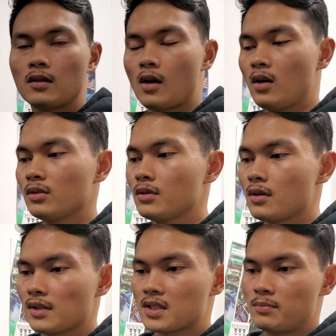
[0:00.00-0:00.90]
All in
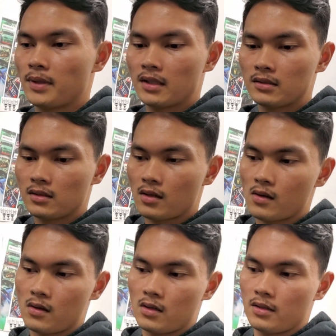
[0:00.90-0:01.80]
all, I spent
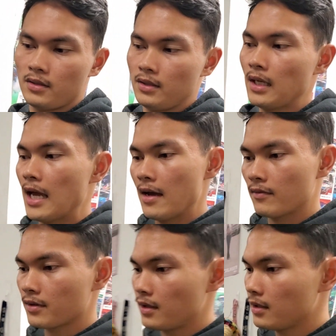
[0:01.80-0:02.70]
on
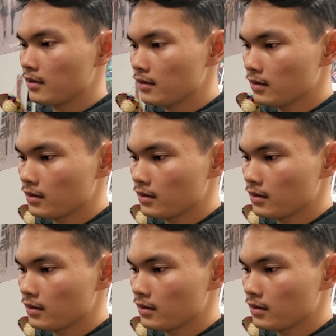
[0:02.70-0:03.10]
everything,